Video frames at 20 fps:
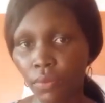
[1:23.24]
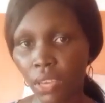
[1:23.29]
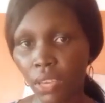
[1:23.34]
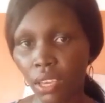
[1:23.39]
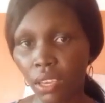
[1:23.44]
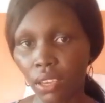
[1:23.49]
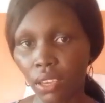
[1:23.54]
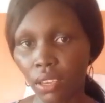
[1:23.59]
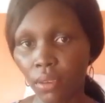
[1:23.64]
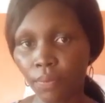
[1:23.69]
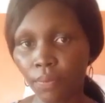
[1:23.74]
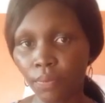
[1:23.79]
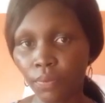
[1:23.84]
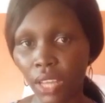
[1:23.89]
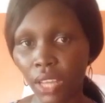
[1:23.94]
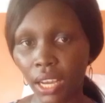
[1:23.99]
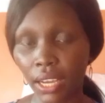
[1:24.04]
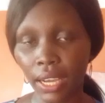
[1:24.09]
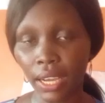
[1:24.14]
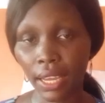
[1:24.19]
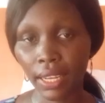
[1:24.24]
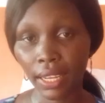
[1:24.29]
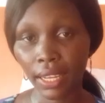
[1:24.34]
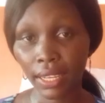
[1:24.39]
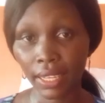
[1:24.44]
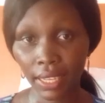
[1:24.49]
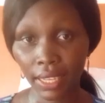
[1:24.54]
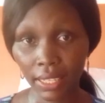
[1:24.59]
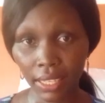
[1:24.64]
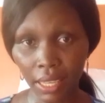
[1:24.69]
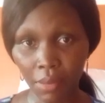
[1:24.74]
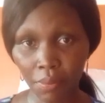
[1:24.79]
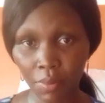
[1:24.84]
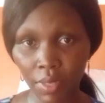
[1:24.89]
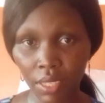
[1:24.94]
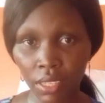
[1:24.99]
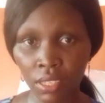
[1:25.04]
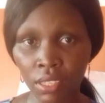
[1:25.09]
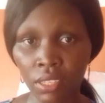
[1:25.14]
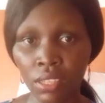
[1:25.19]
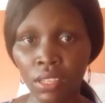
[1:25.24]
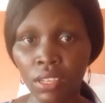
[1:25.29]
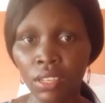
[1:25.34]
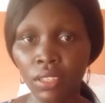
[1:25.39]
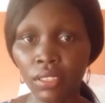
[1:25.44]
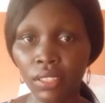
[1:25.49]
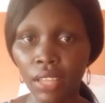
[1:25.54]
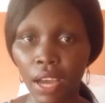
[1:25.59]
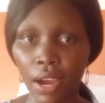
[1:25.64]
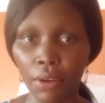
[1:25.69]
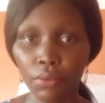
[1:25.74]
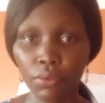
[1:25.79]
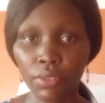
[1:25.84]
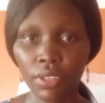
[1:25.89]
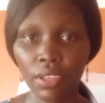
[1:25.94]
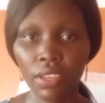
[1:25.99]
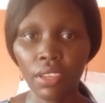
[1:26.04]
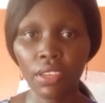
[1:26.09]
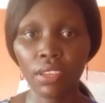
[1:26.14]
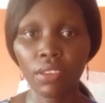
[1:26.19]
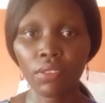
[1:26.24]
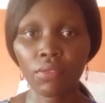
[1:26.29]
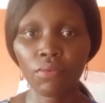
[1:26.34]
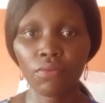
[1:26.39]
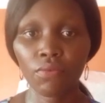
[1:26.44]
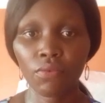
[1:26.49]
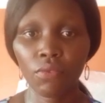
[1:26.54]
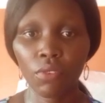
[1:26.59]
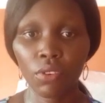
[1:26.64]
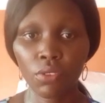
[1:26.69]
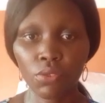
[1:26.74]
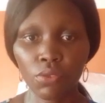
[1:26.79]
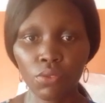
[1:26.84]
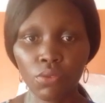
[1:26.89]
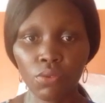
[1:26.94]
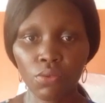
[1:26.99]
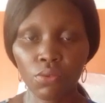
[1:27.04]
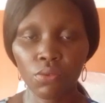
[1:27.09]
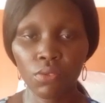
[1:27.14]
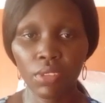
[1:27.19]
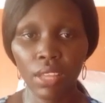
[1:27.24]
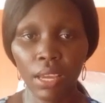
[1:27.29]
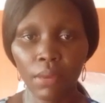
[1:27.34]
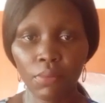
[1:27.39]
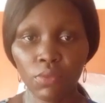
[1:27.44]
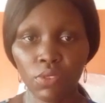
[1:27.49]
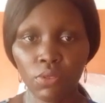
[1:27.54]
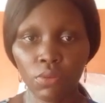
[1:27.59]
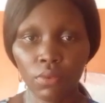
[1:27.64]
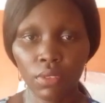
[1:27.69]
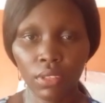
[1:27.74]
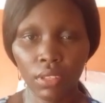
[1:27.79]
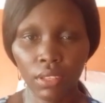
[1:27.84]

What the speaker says: an academy that we want them to,